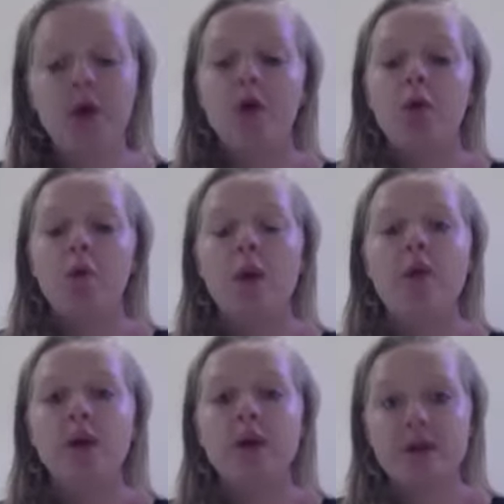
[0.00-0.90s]
when
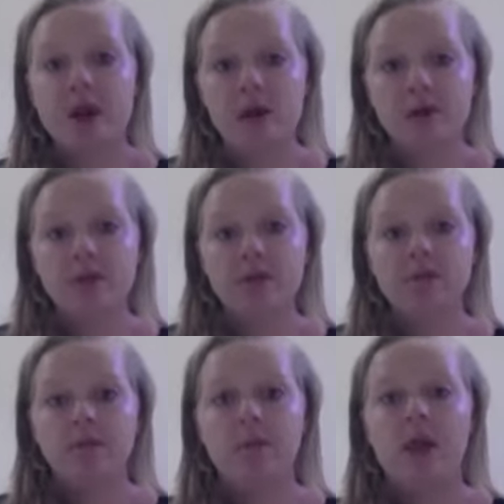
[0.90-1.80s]
we are young
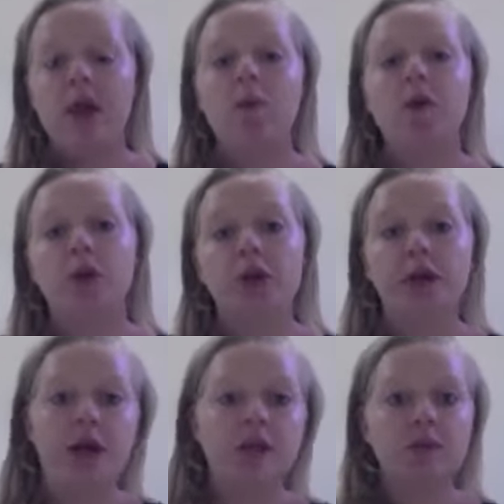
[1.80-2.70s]
and we're learning
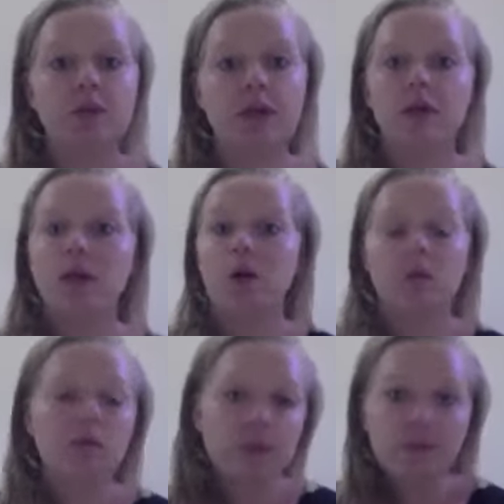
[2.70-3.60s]
how to speak,
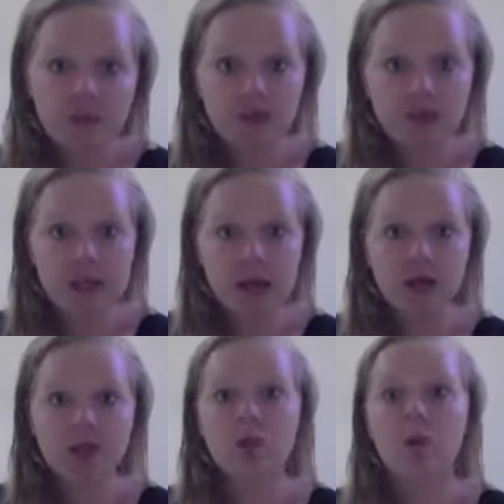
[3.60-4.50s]
if it's
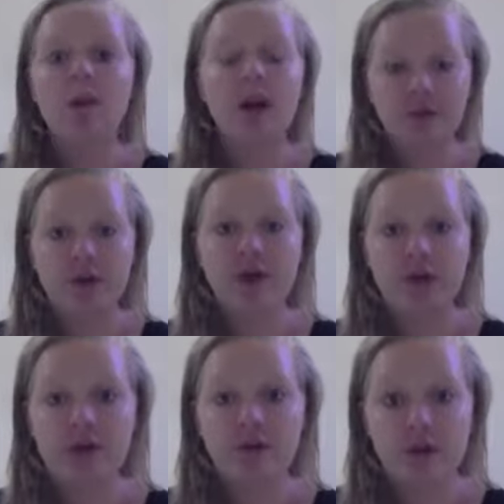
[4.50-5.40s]
English or whatever your
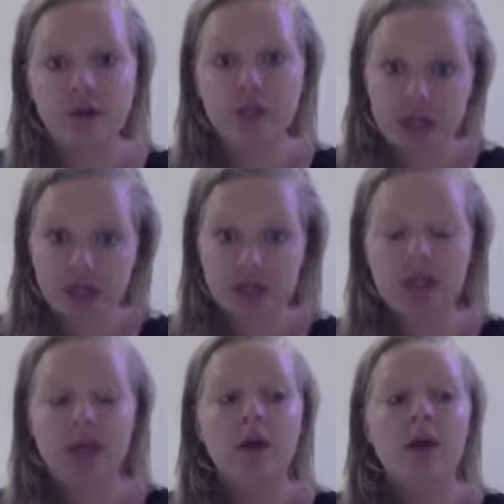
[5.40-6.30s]
native language is,
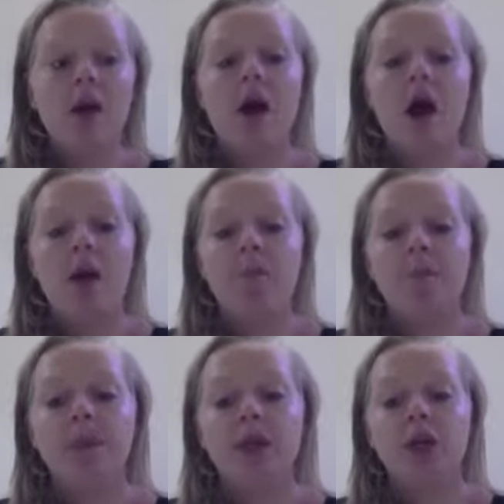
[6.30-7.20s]

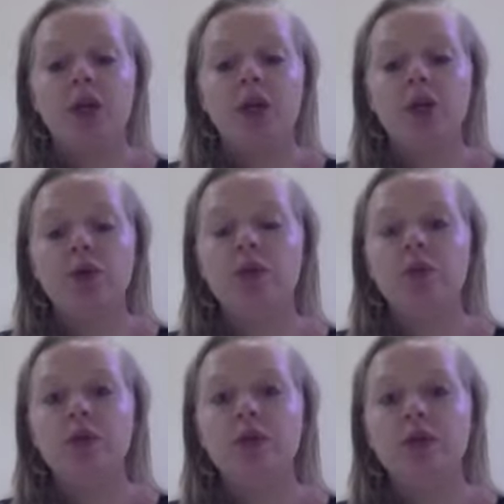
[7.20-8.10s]

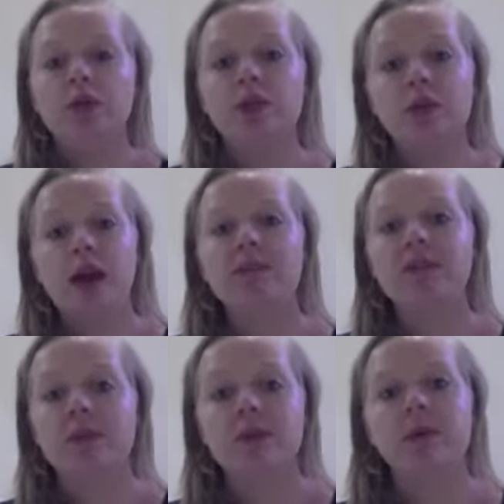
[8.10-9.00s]
you don't have
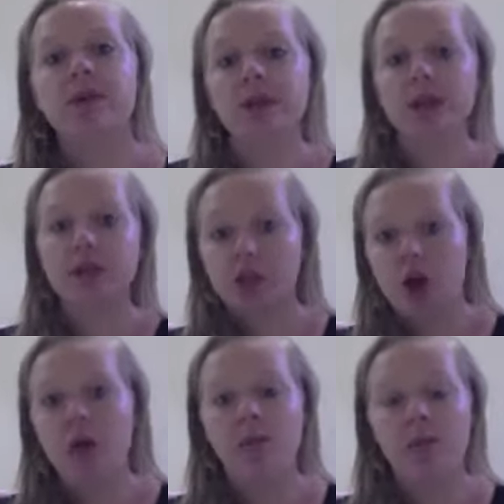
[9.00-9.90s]
someone with a
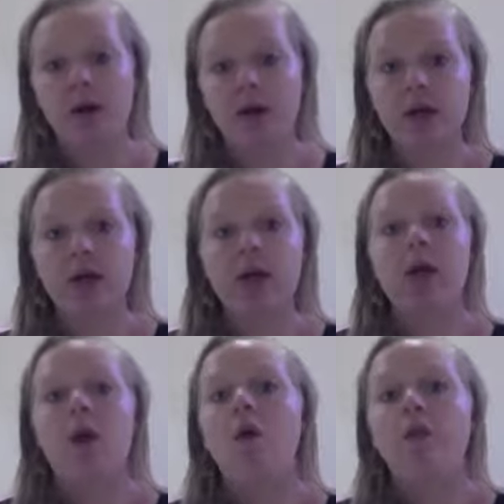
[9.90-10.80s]
chalkboard
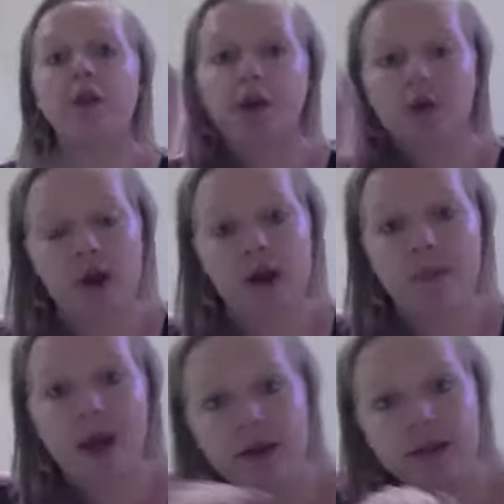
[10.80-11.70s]
over your crib
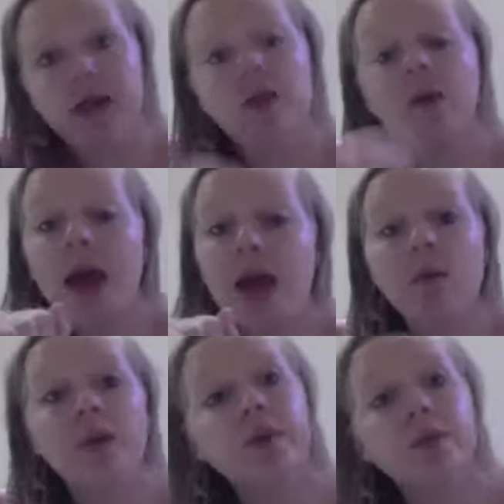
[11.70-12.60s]
and saying, okay,
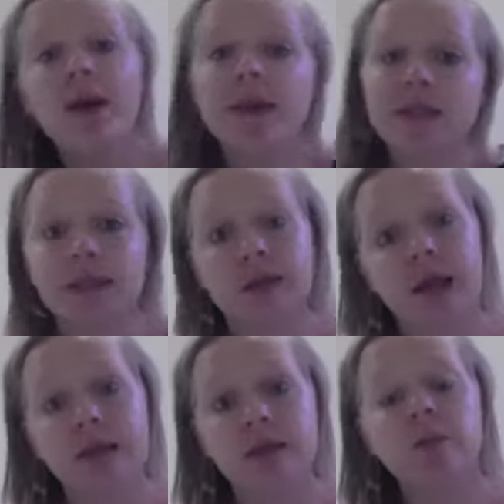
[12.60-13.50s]
well in the present
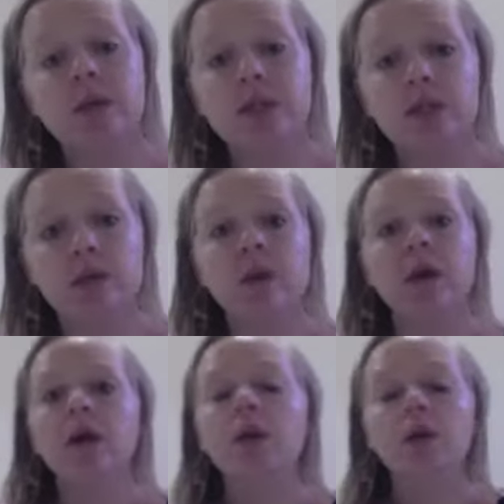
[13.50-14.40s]
tense we do.
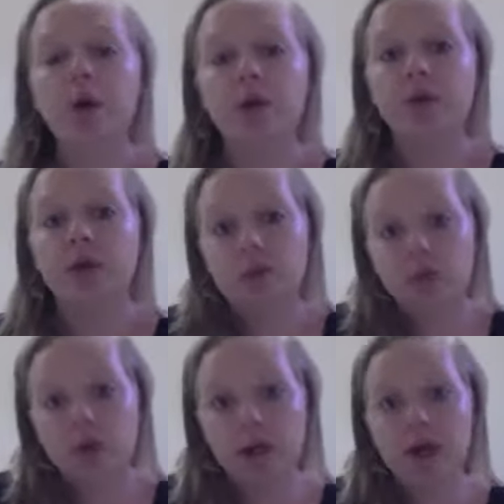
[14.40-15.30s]
No, you
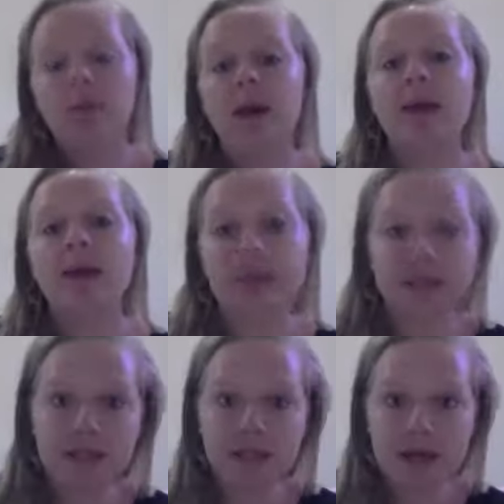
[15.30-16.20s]
learn it by
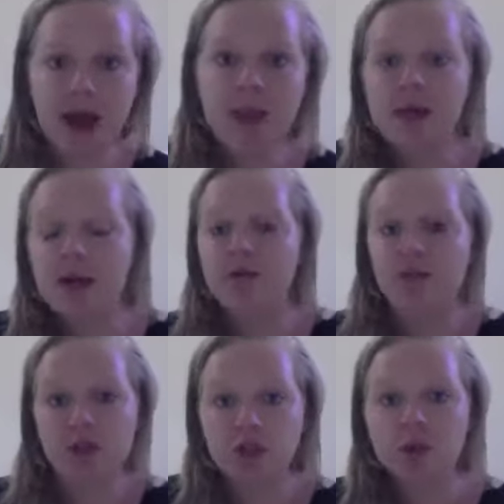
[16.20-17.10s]
listening and then
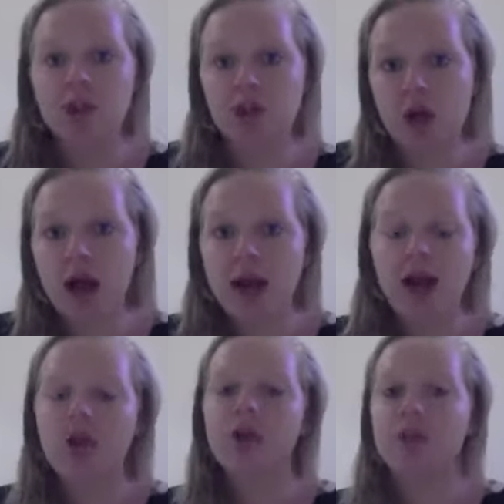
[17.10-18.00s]
eventually trying it
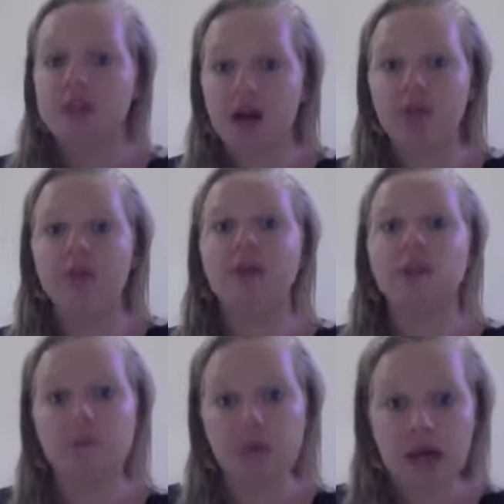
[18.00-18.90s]
out yourself and
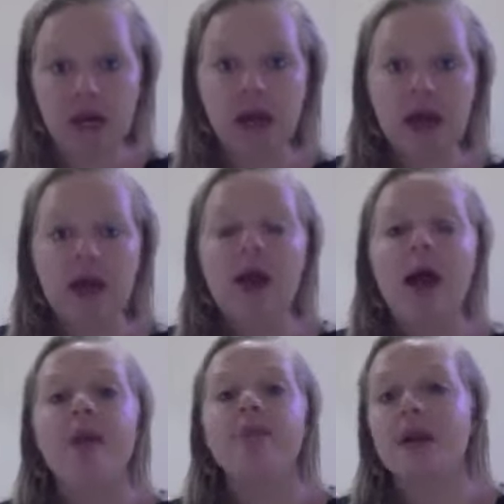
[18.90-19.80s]
speaking
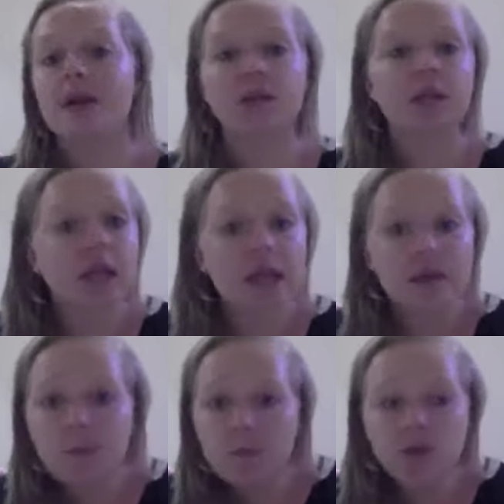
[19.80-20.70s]
and then keep,
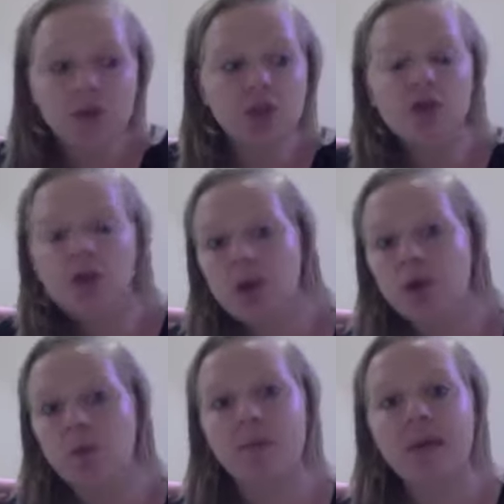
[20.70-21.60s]

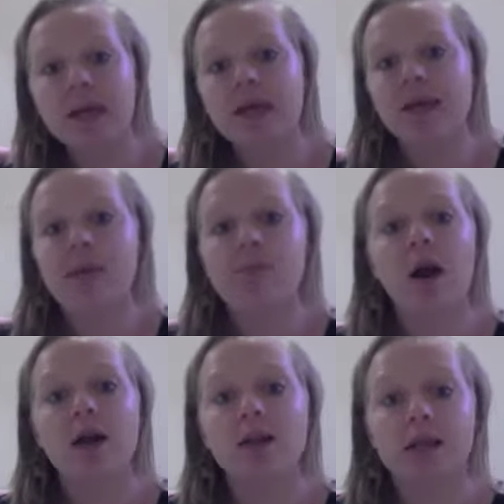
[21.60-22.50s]
repeating that
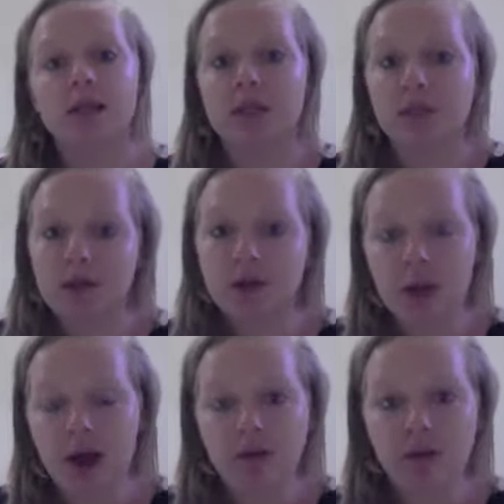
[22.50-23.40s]
process until you
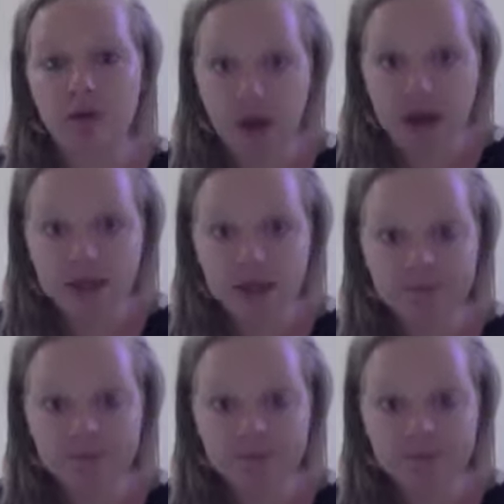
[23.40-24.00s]
have it right.